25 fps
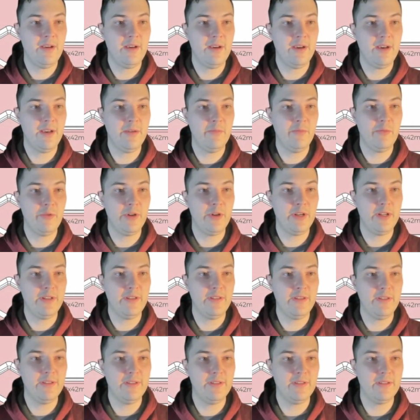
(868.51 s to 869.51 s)
I'm
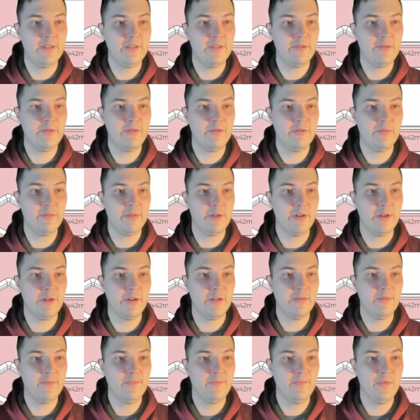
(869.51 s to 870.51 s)
ready in this toolbar
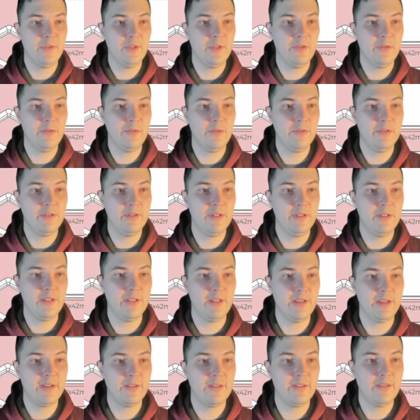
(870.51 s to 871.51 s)
to
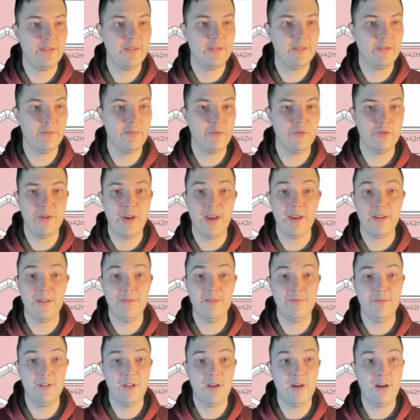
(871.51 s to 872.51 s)
select
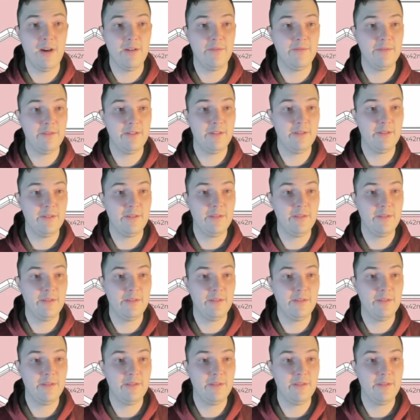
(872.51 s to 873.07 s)
Subtractive Loft.